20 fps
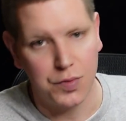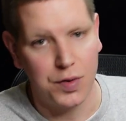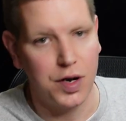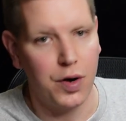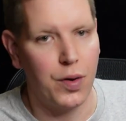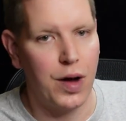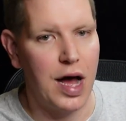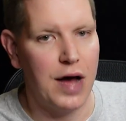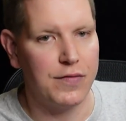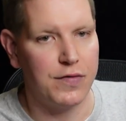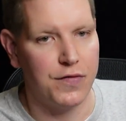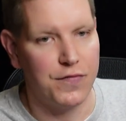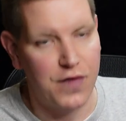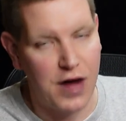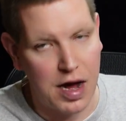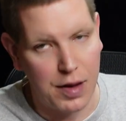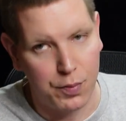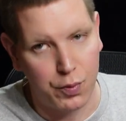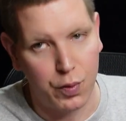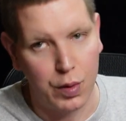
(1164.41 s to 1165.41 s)
We don't have a
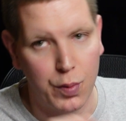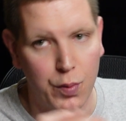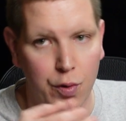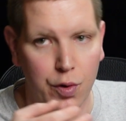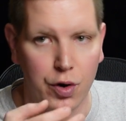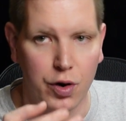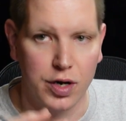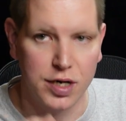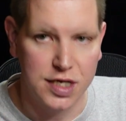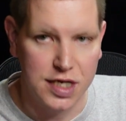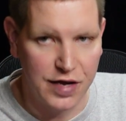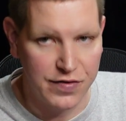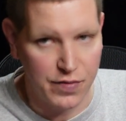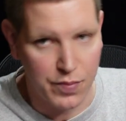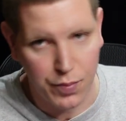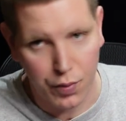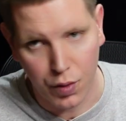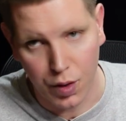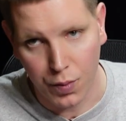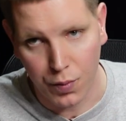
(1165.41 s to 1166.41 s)
5.1 or a
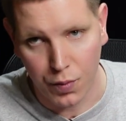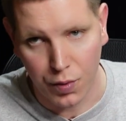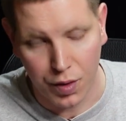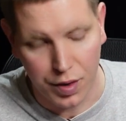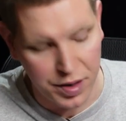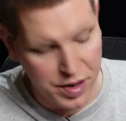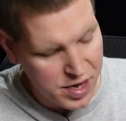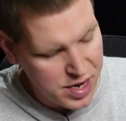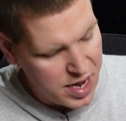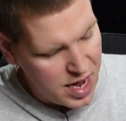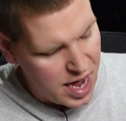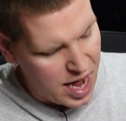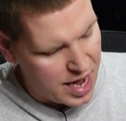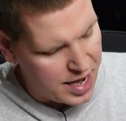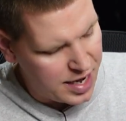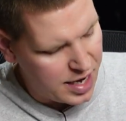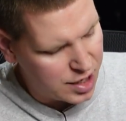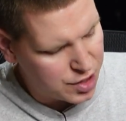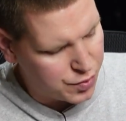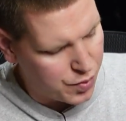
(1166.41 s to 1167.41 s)
7.1,
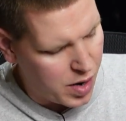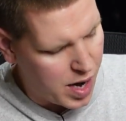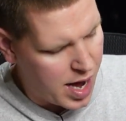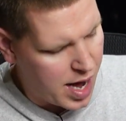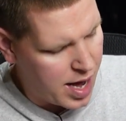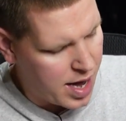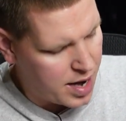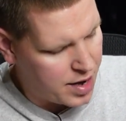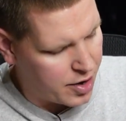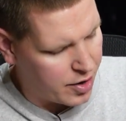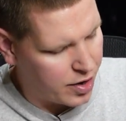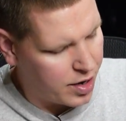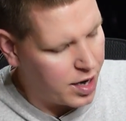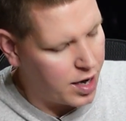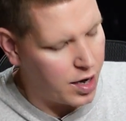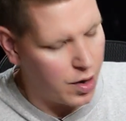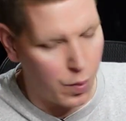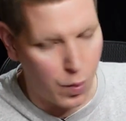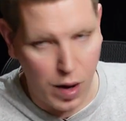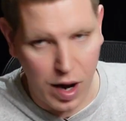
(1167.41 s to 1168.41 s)
and that's why they're
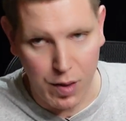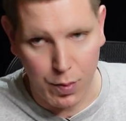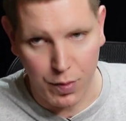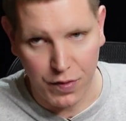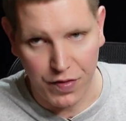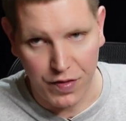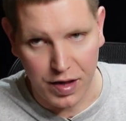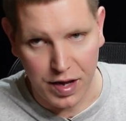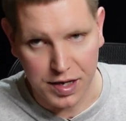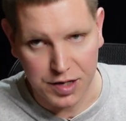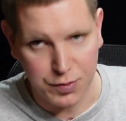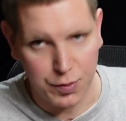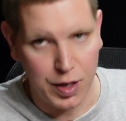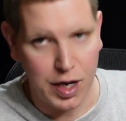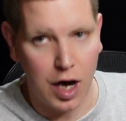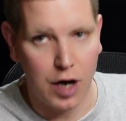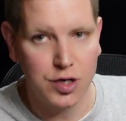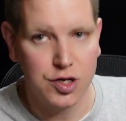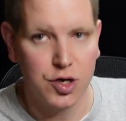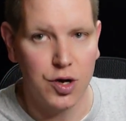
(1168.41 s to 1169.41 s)
getting away with this. We
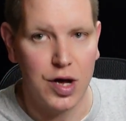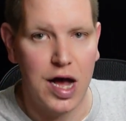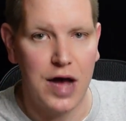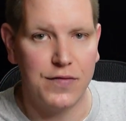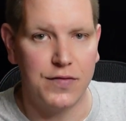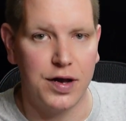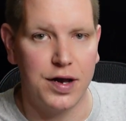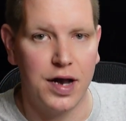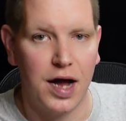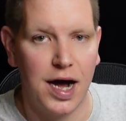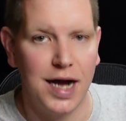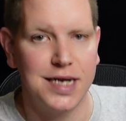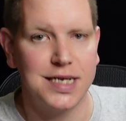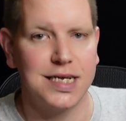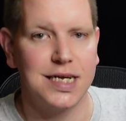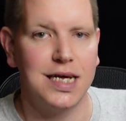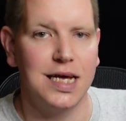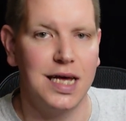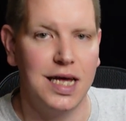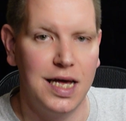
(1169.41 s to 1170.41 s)
also have a
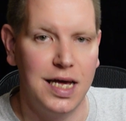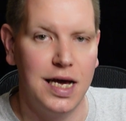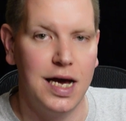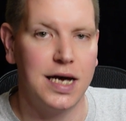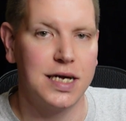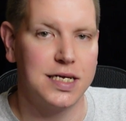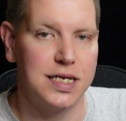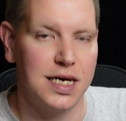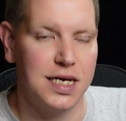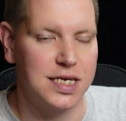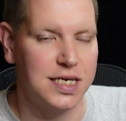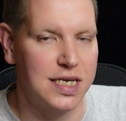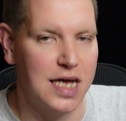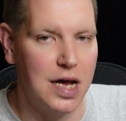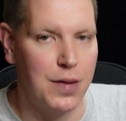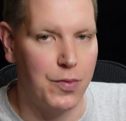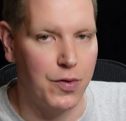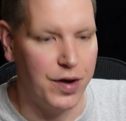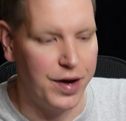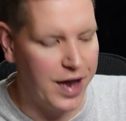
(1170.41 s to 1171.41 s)
nice ESS
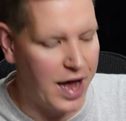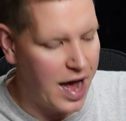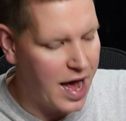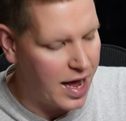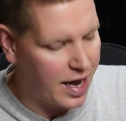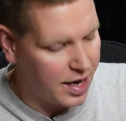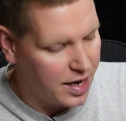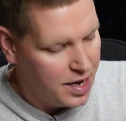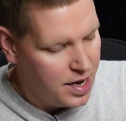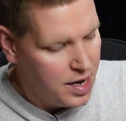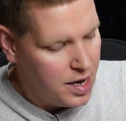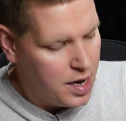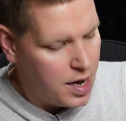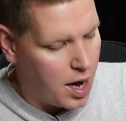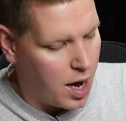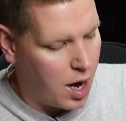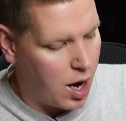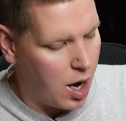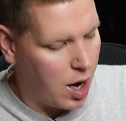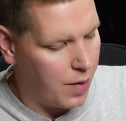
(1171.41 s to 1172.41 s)
Saber DAC
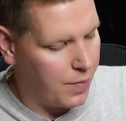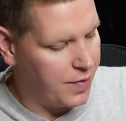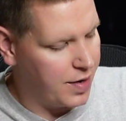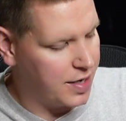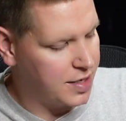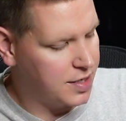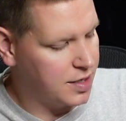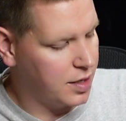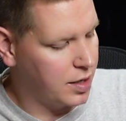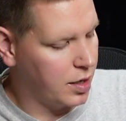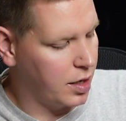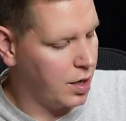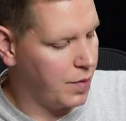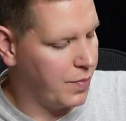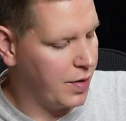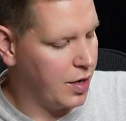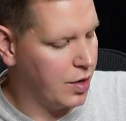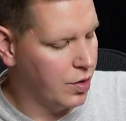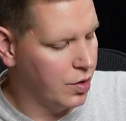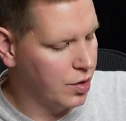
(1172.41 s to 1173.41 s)
that's going to
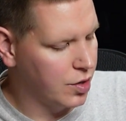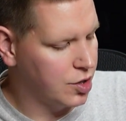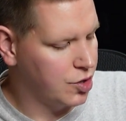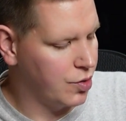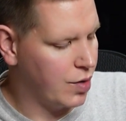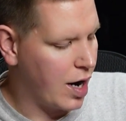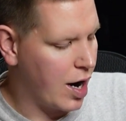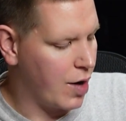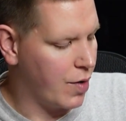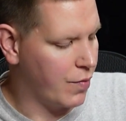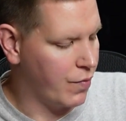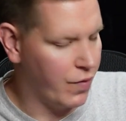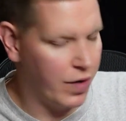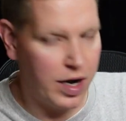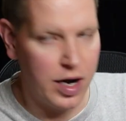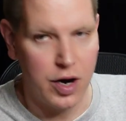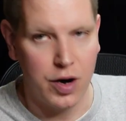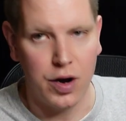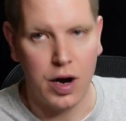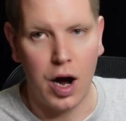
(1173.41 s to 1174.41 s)
be hooked to our
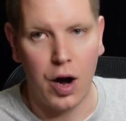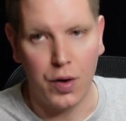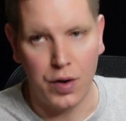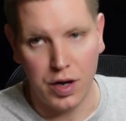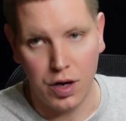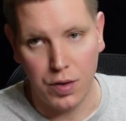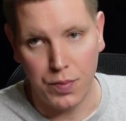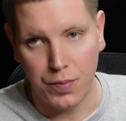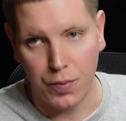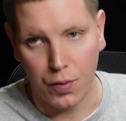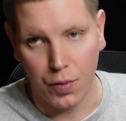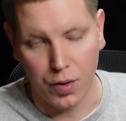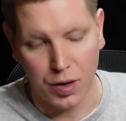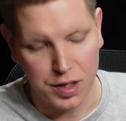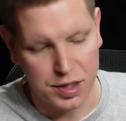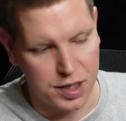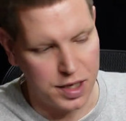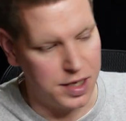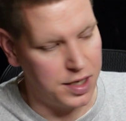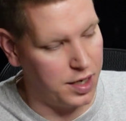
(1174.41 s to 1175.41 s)
rear audio
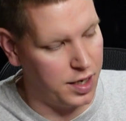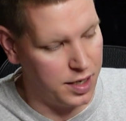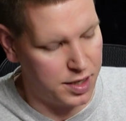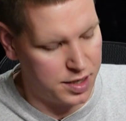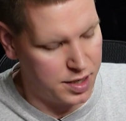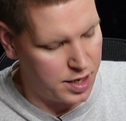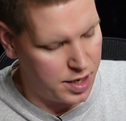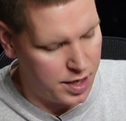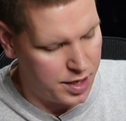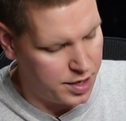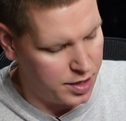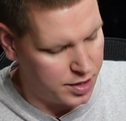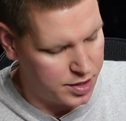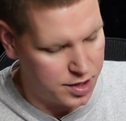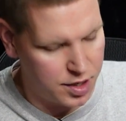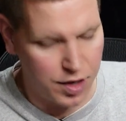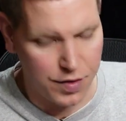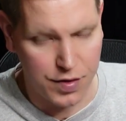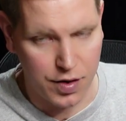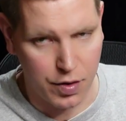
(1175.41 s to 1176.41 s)
ports. It
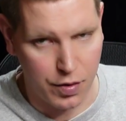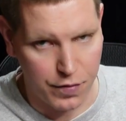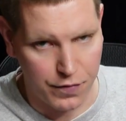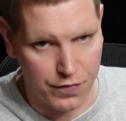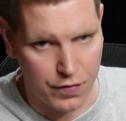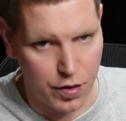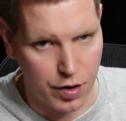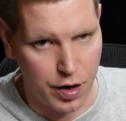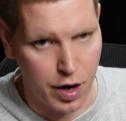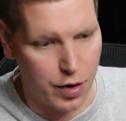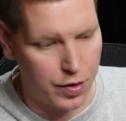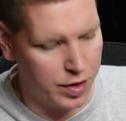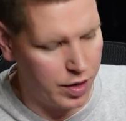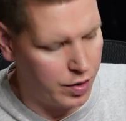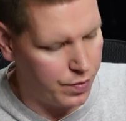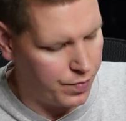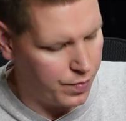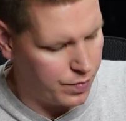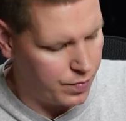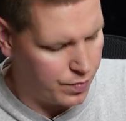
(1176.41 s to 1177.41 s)
does nothing on the front
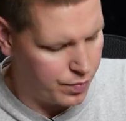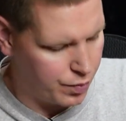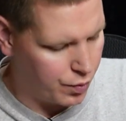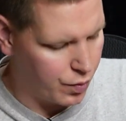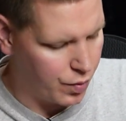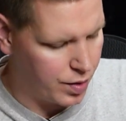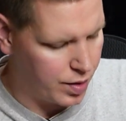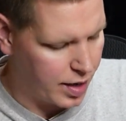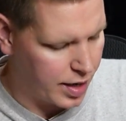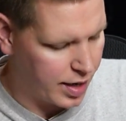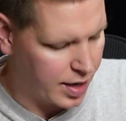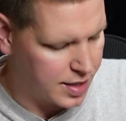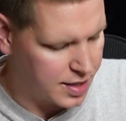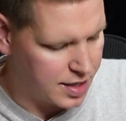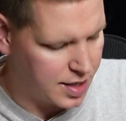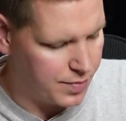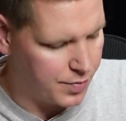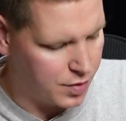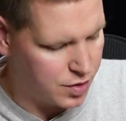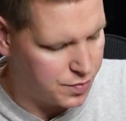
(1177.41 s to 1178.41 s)
audio port. Like I
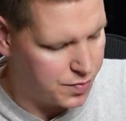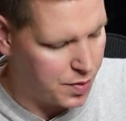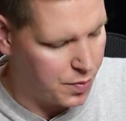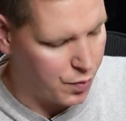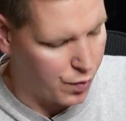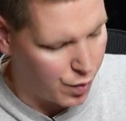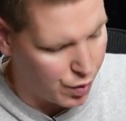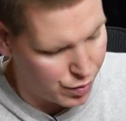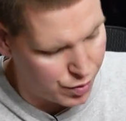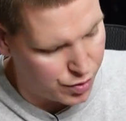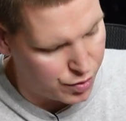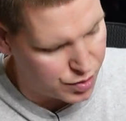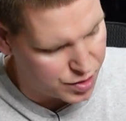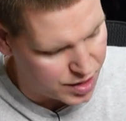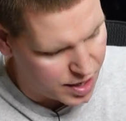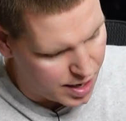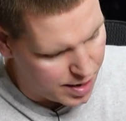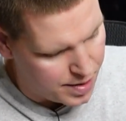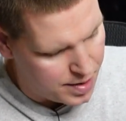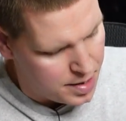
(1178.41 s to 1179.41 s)
said, most people won't use
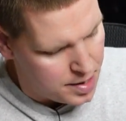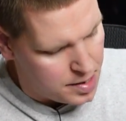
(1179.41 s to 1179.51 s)
that.